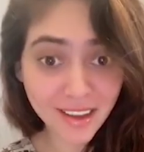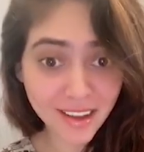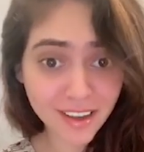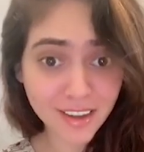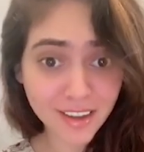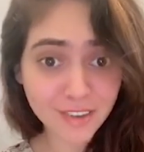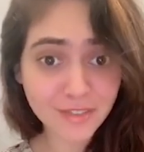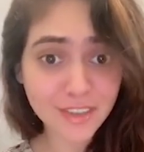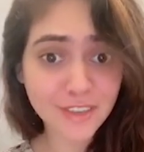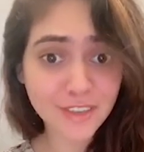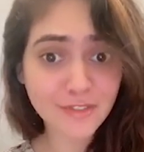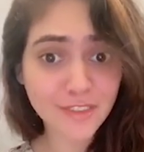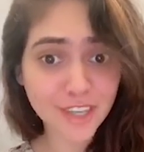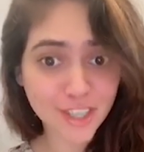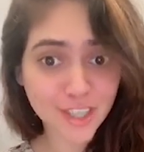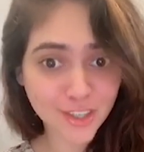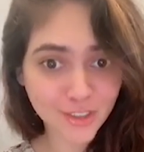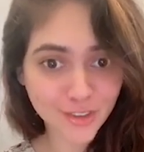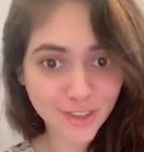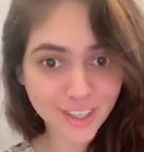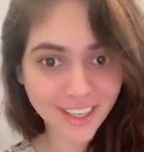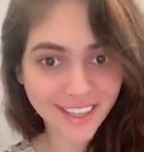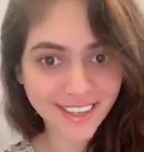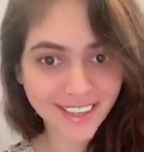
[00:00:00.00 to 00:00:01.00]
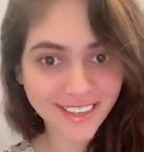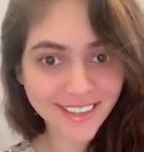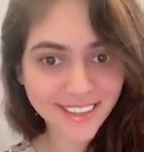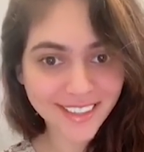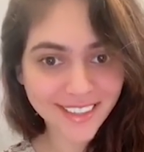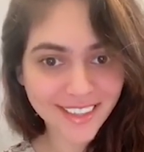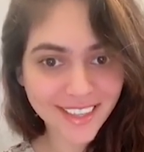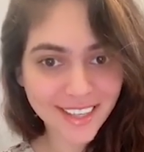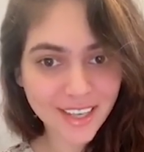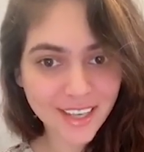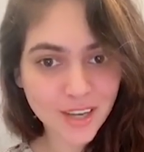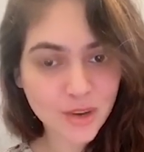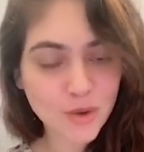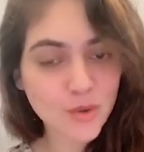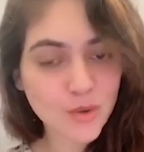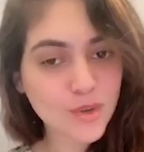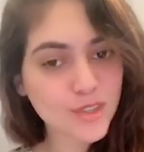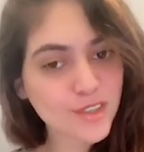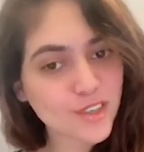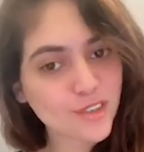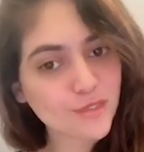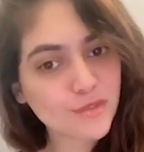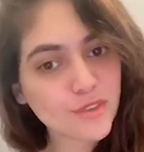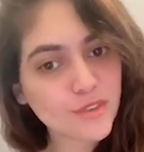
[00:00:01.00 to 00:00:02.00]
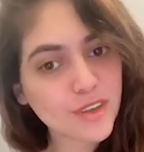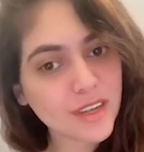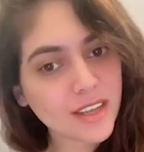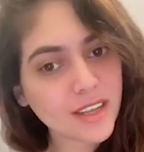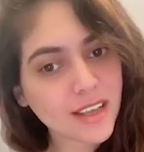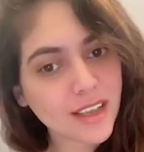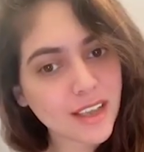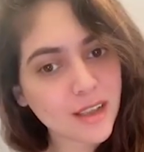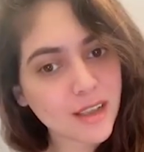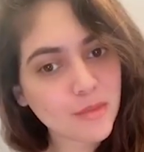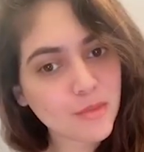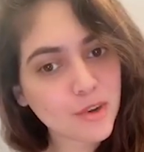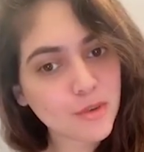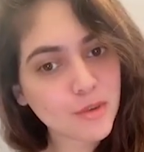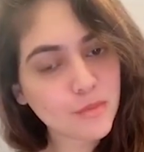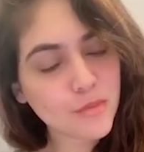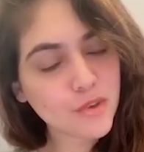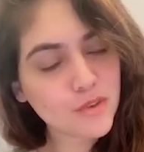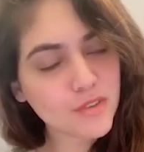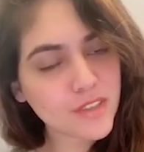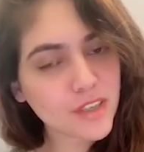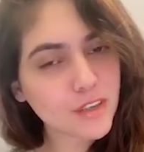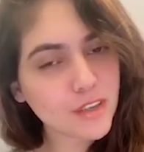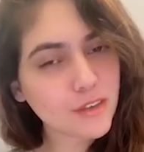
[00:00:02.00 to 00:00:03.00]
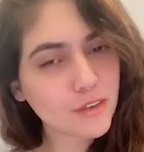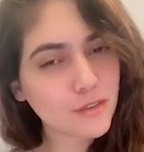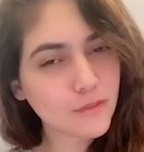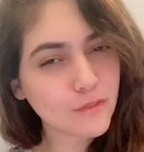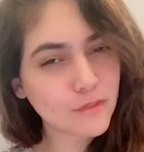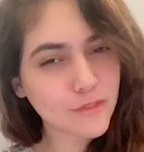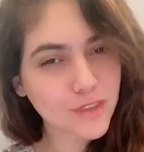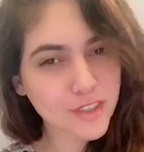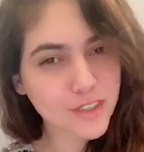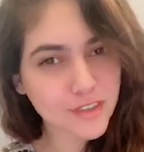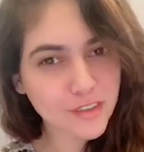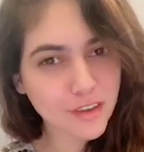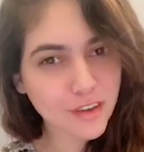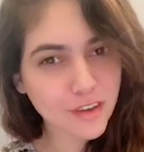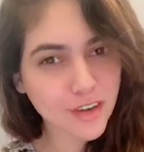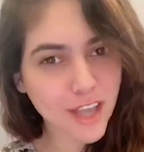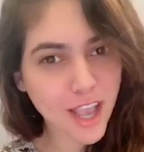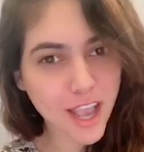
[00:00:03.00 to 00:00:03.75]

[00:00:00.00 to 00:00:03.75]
Irwin Victoria, who is a differently abled musical wizard,